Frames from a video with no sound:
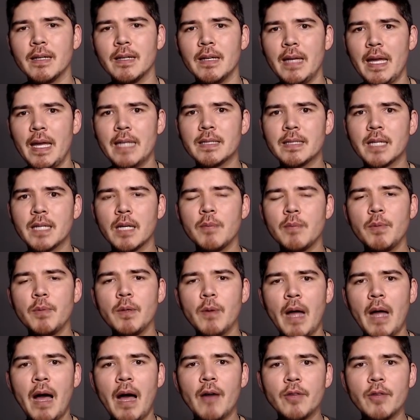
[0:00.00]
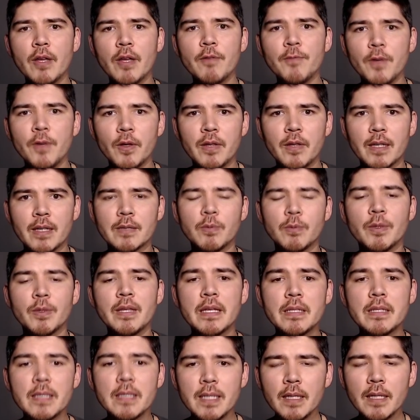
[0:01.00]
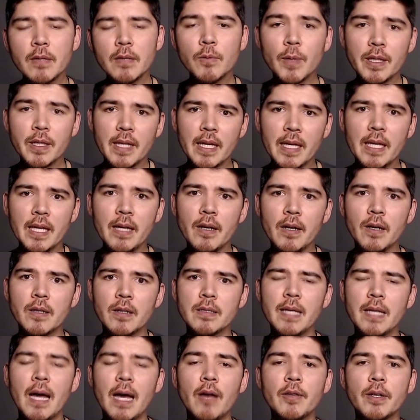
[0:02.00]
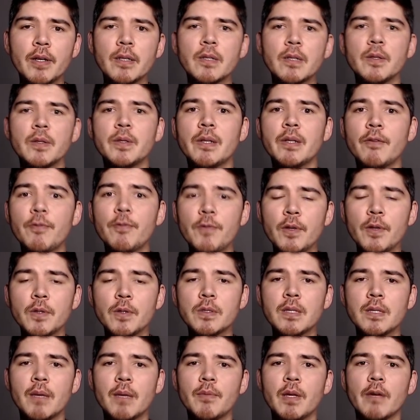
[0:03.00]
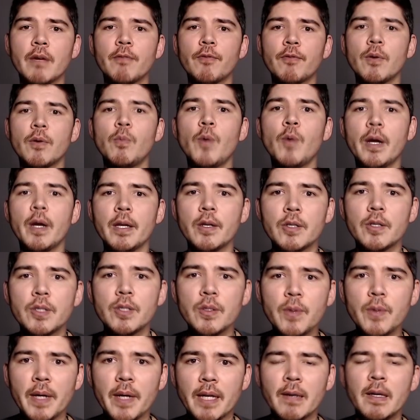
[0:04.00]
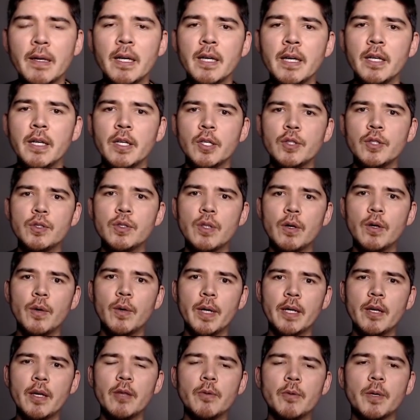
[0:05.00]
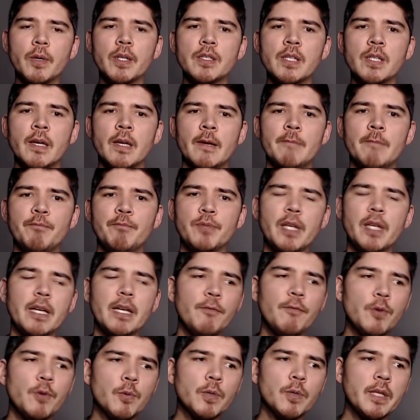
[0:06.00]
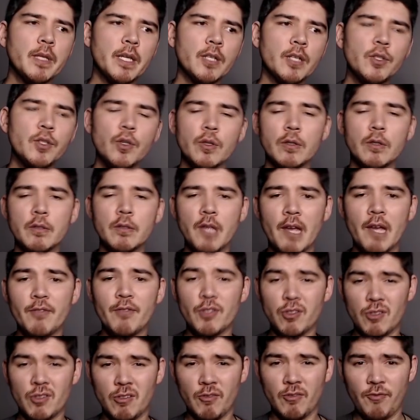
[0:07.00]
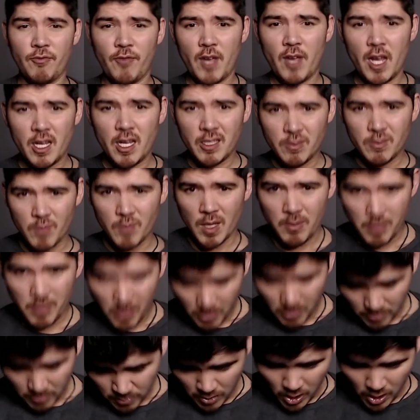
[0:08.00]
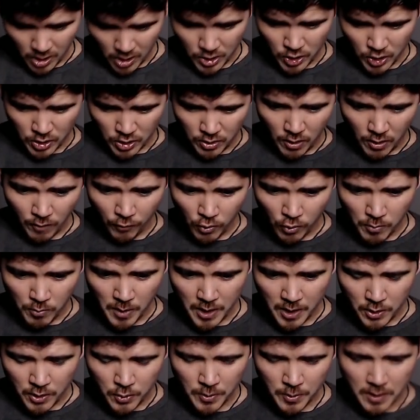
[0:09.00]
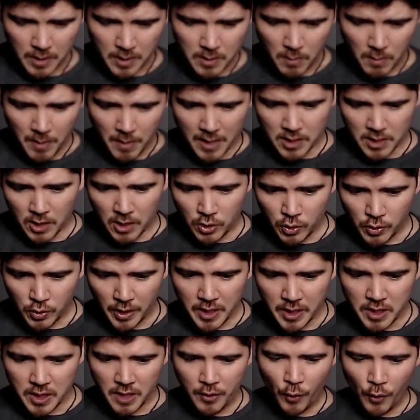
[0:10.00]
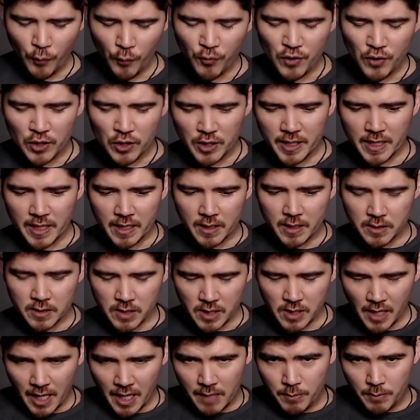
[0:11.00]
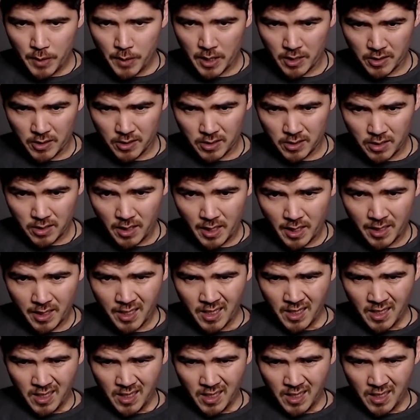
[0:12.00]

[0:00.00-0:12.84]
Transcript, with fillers: is going to be how they feel things. What they see and what they hear is how they're going to feel something from what you're doing. So in other words, like if you're really internal, you have a stern face, maybe you're hunched over, but you're doing these amazing tricks and you're feeling it inside, but you're just like,